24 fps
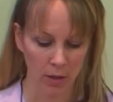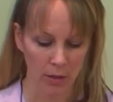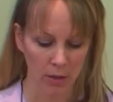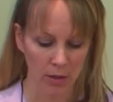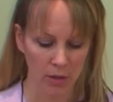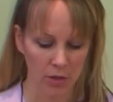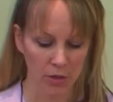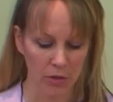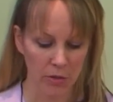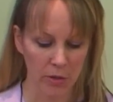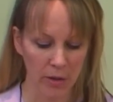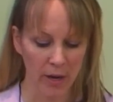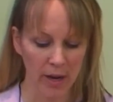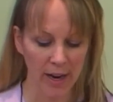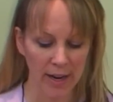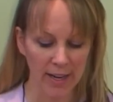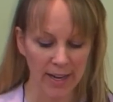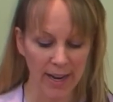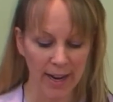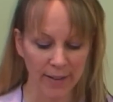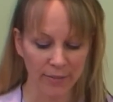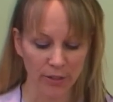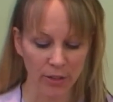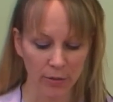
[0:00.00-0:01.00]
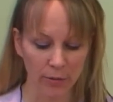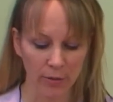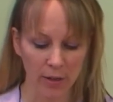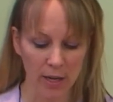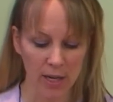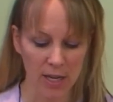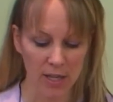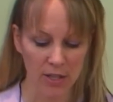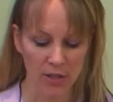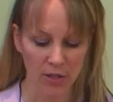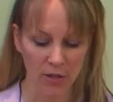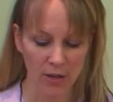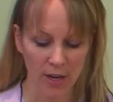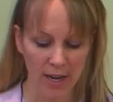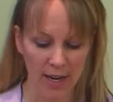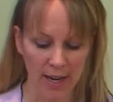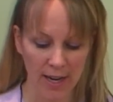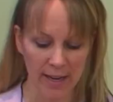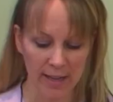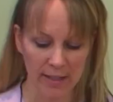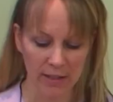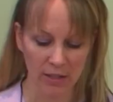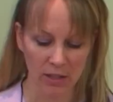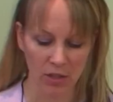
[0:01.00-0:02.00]
You do not have to raise your
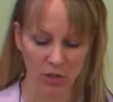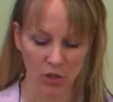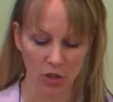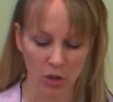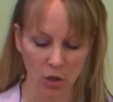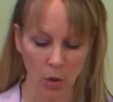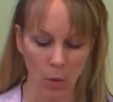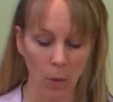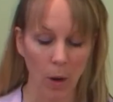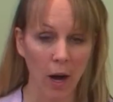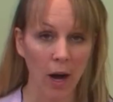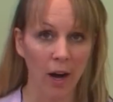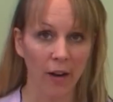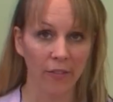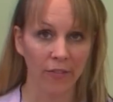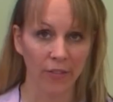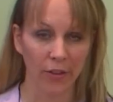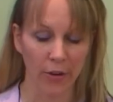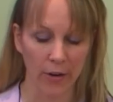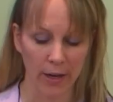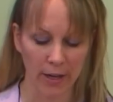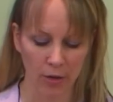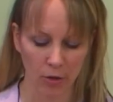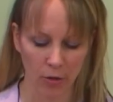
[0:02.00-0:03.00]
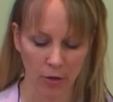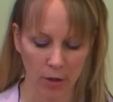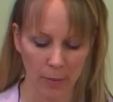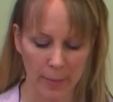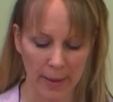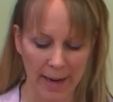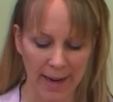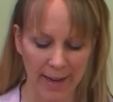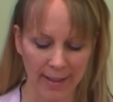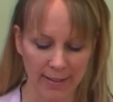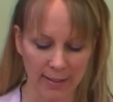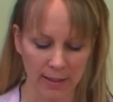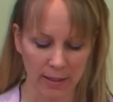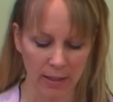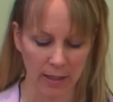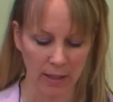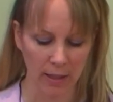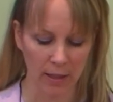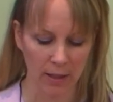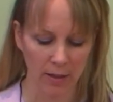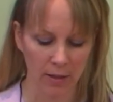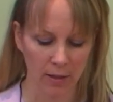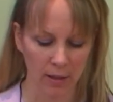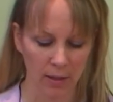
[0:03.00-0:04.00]
hands and show off your outer
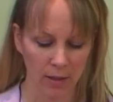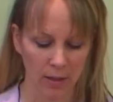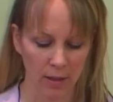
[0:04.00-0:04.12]
capacity.